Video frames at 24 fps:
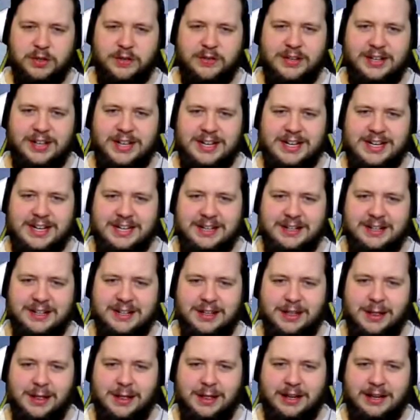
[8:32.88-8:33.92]
of a lady
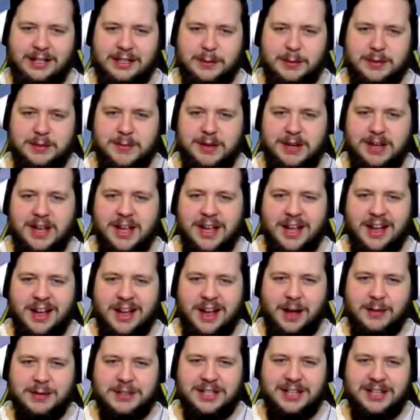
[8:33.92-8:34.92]
thing is supposed to be. I'm just